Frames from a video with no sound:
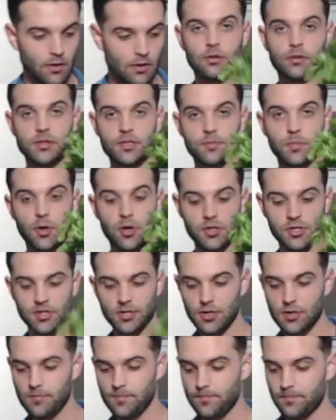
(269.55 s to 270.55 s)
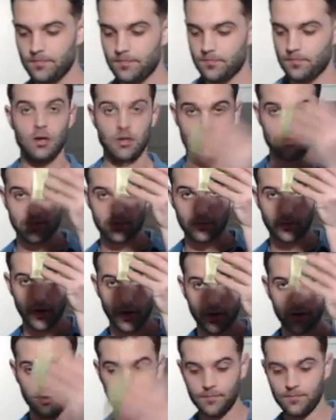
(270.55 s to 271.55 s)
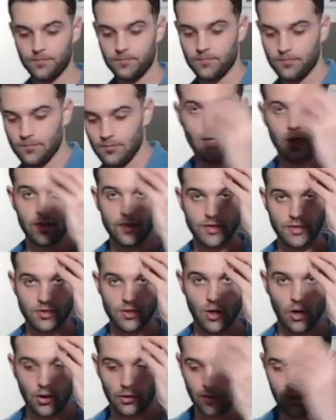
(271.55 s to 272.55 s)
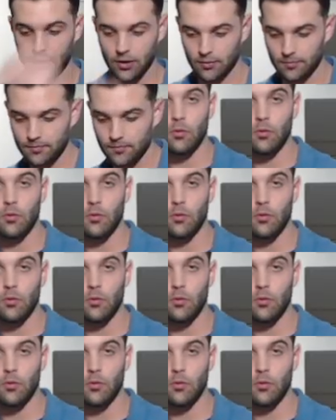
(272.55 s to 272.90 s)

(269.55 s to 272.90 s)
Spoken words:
this parsley, this butter, and this garlic.